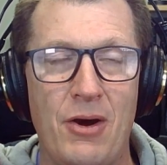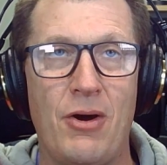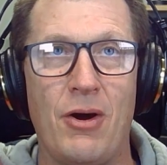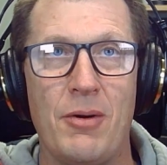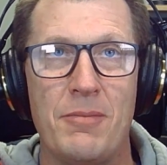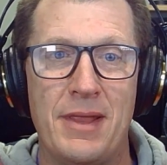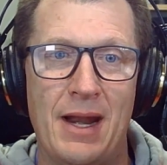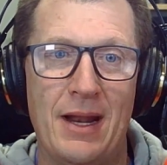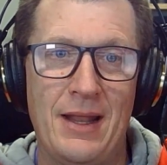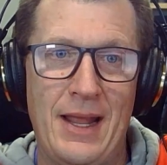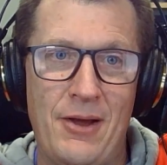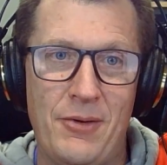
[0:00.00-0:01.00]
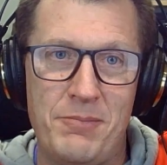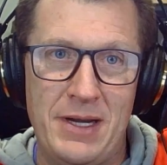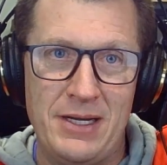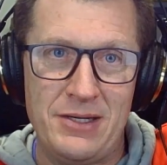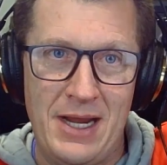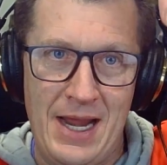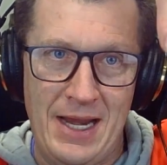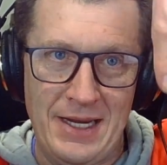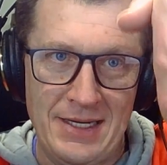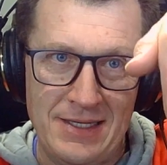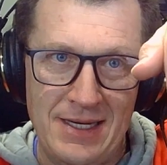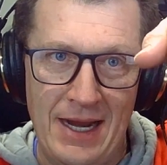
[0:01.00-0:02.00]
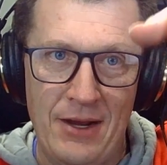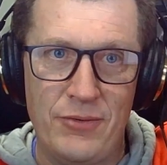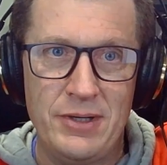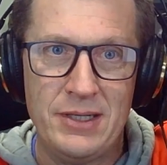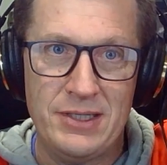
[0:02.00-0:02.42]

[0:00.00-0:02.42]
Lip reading: arm that allowed me to hang it down,